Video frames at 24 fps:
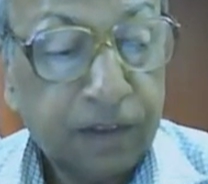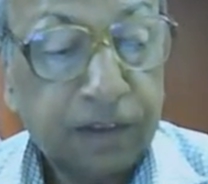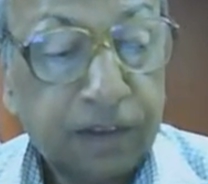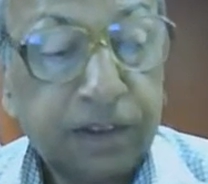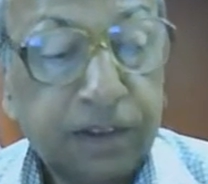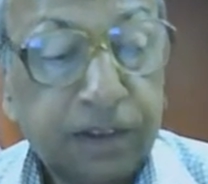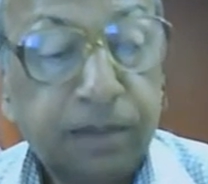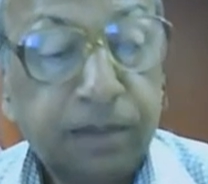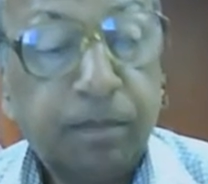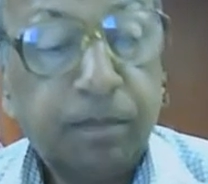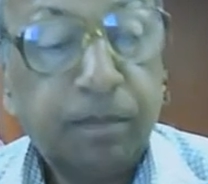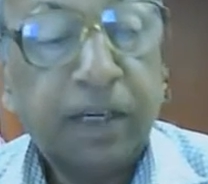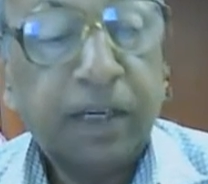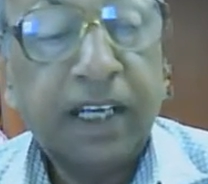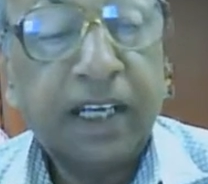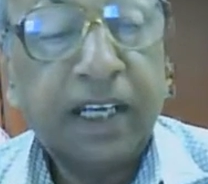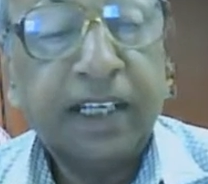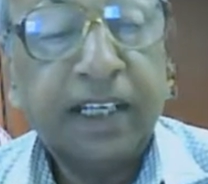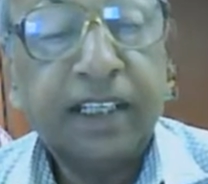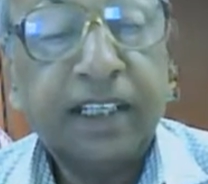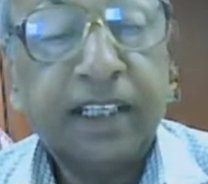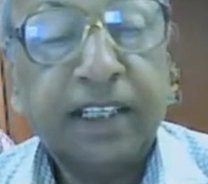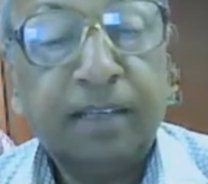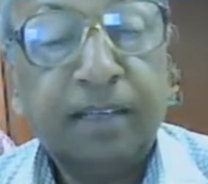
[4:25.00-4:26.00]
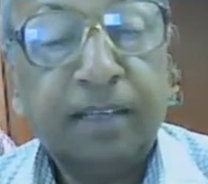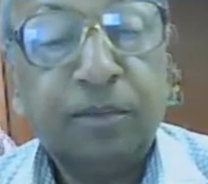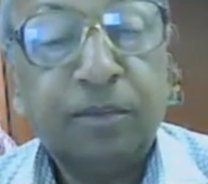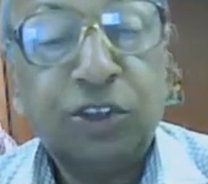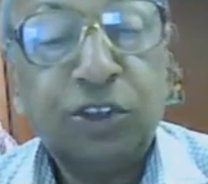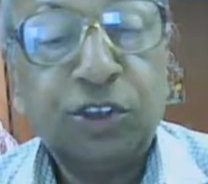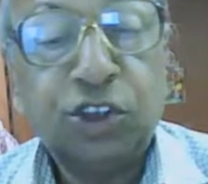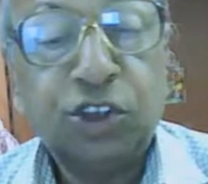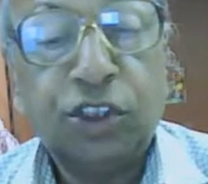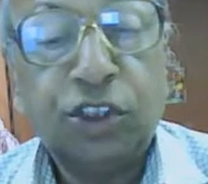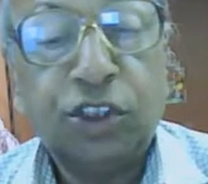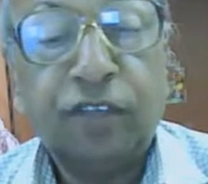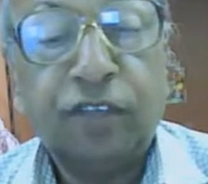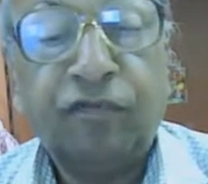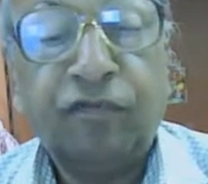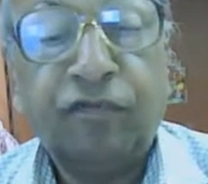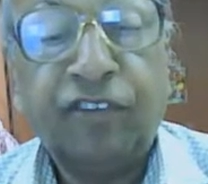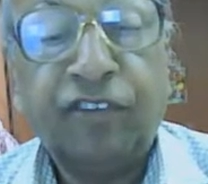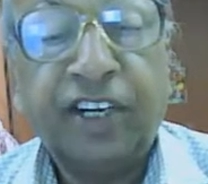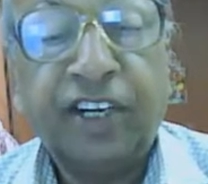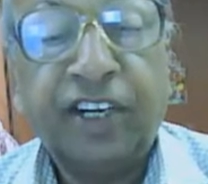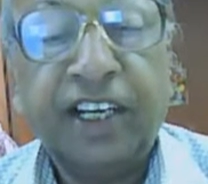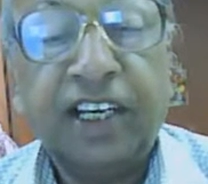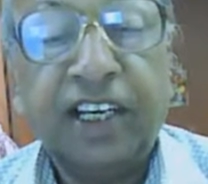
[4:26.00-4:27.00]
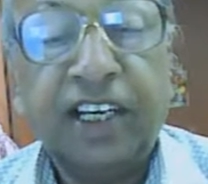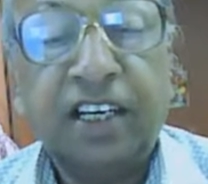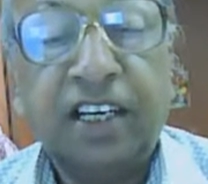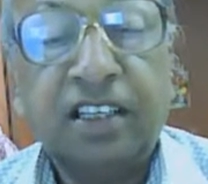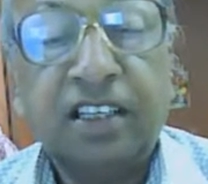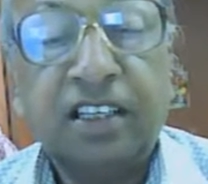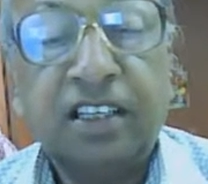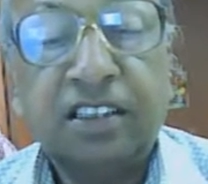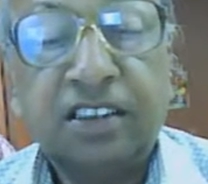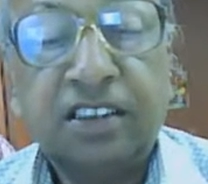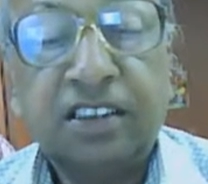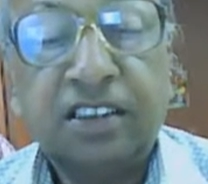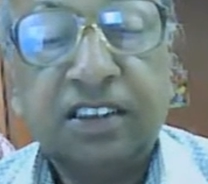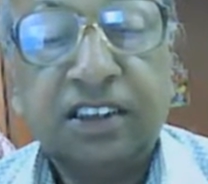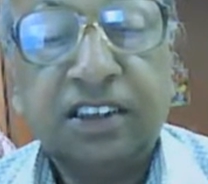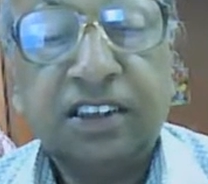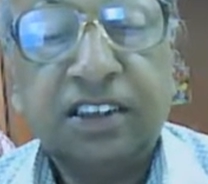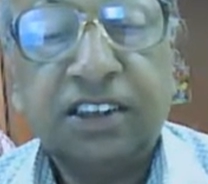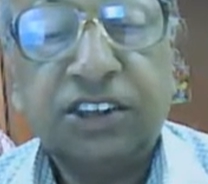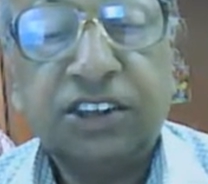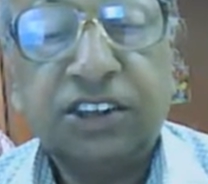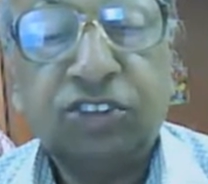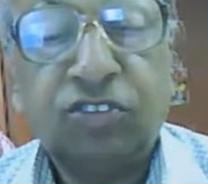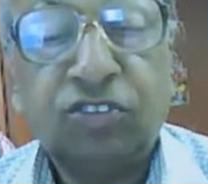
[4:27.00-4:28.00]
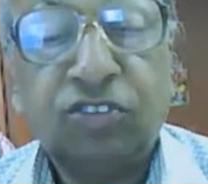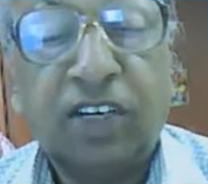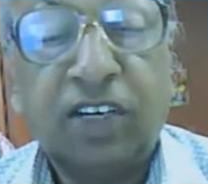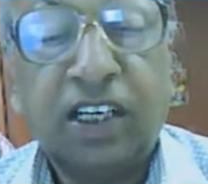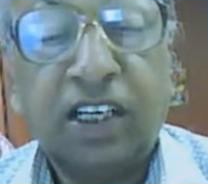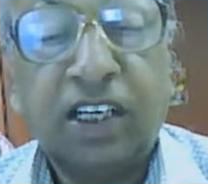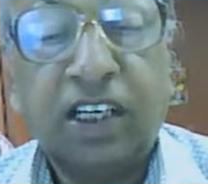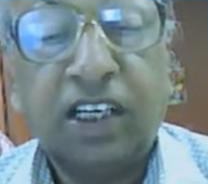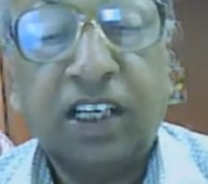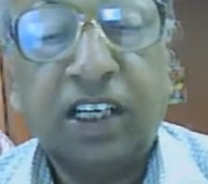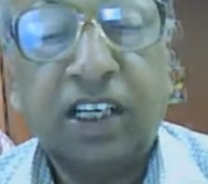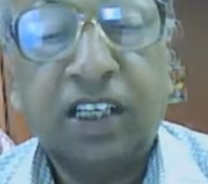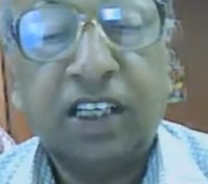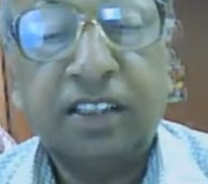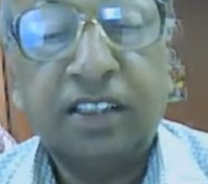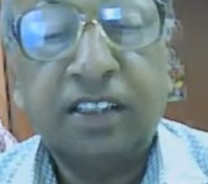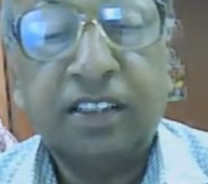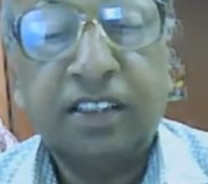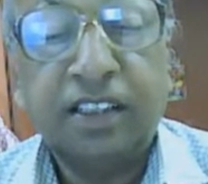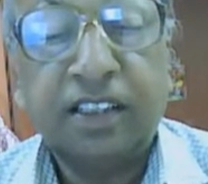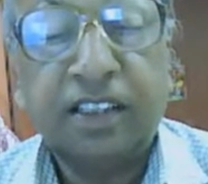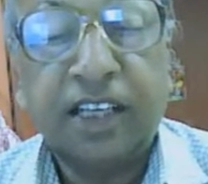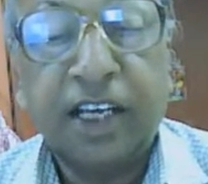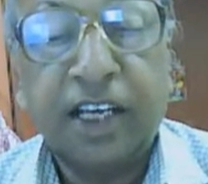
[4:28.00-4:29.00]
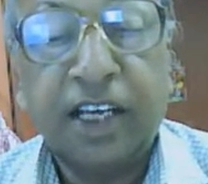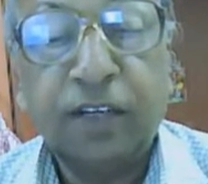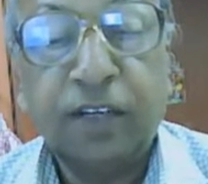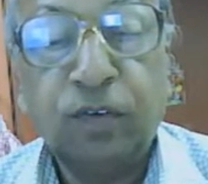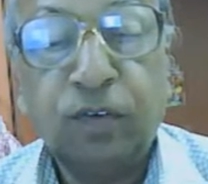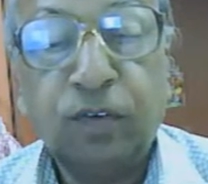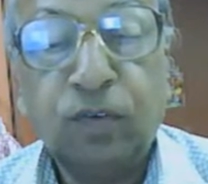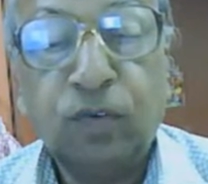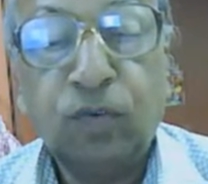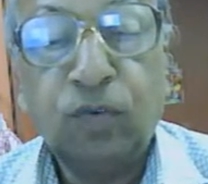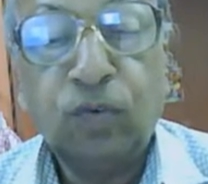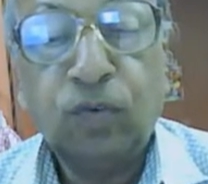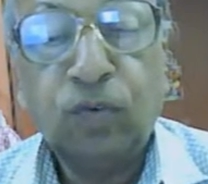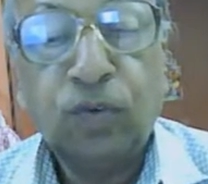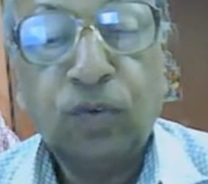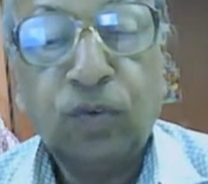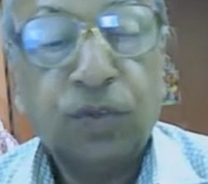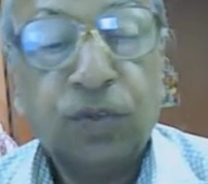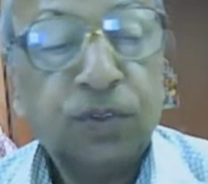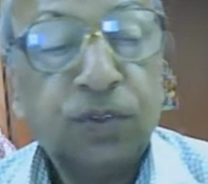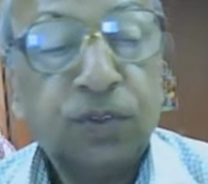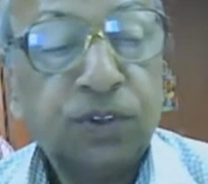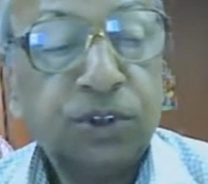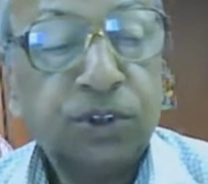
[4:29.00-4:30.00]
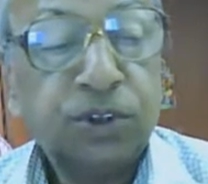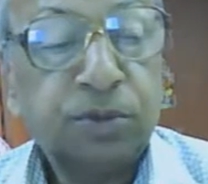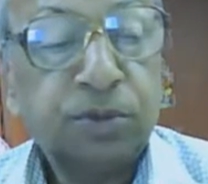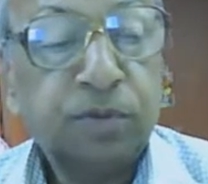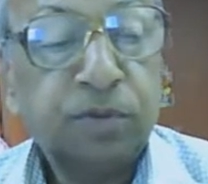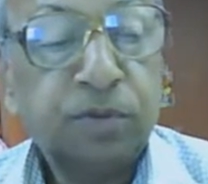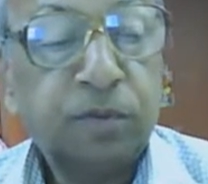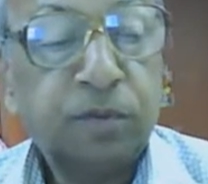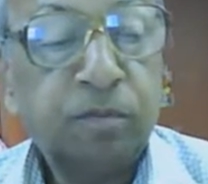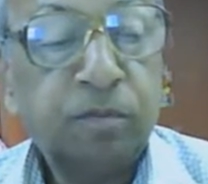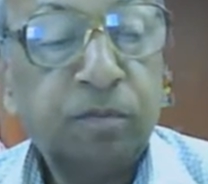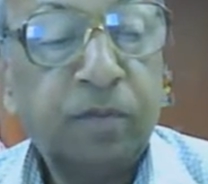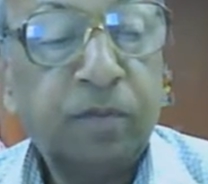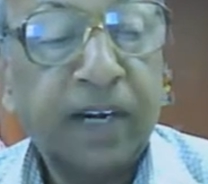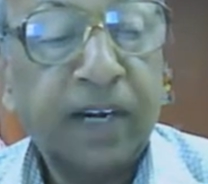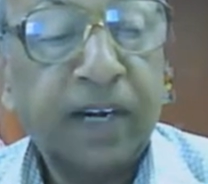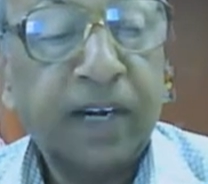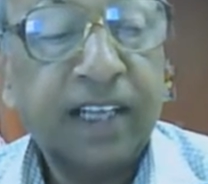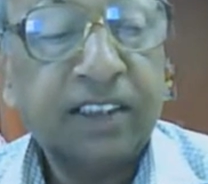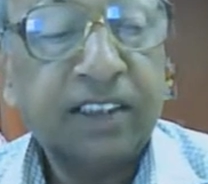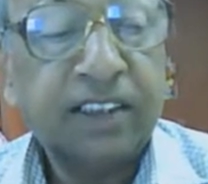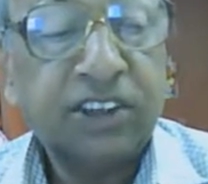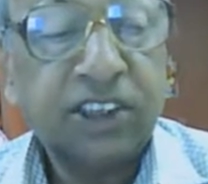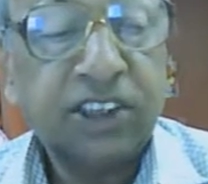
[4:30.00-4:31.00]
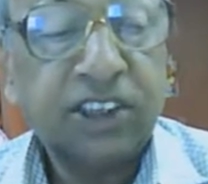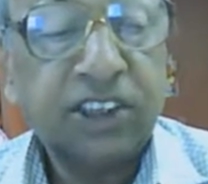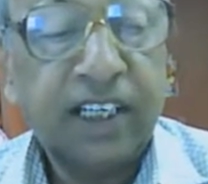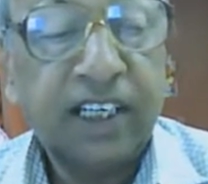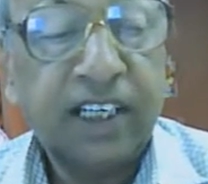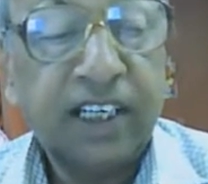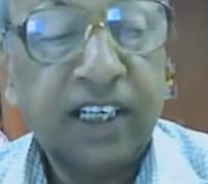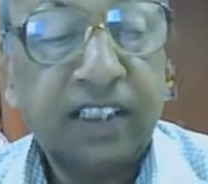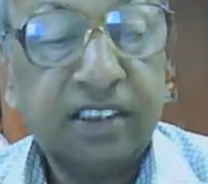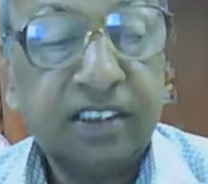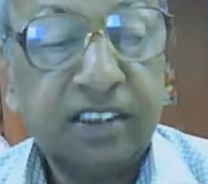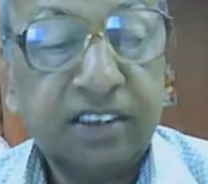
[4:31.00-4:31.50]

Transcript: The Planning Commission of India is Jawaharlal Nehru's brainchild,